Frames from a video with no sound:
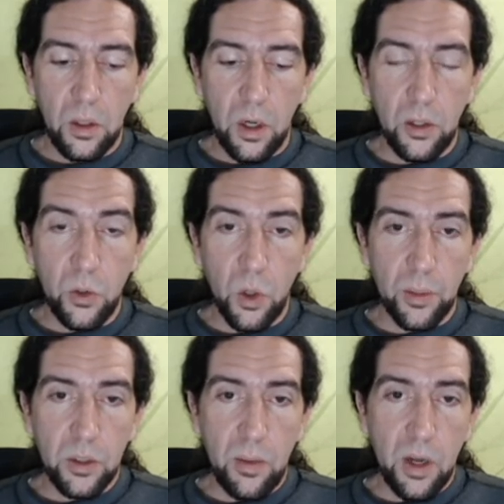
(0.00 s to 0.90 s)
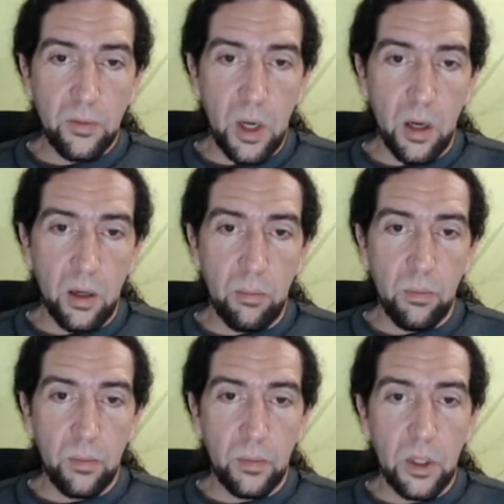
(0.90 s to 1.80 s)
an enormous amount of time
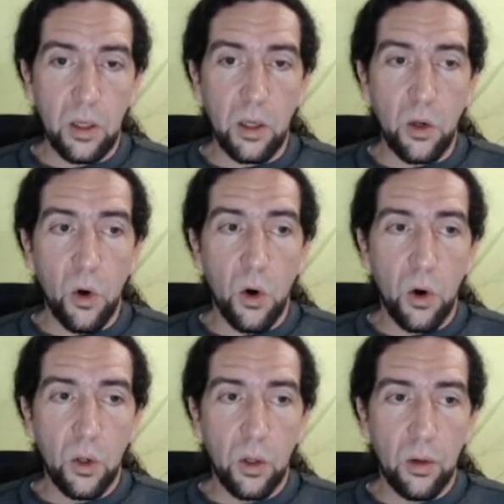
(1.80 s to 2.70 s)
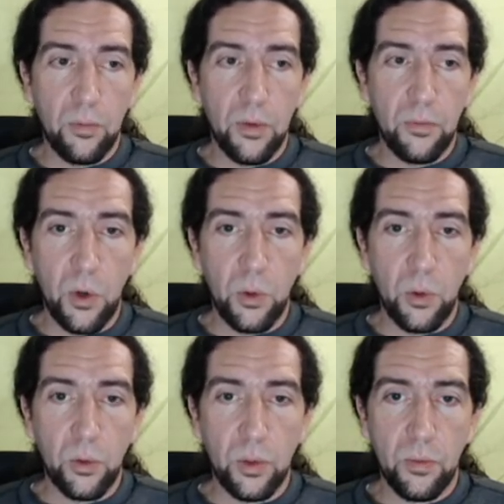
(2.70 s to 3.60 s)
taking all of the
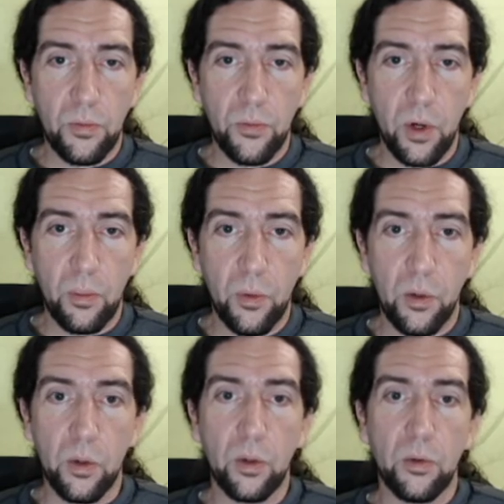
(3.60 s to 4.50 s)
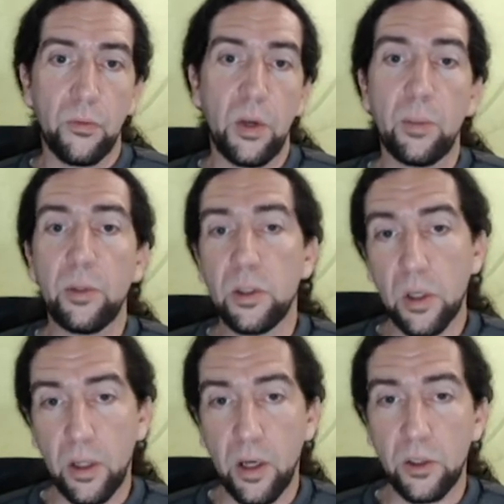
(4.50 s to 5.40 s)
photos from her family's
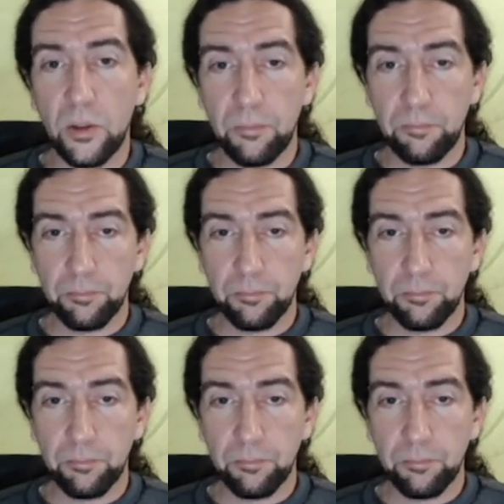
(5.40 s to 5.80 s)
collection.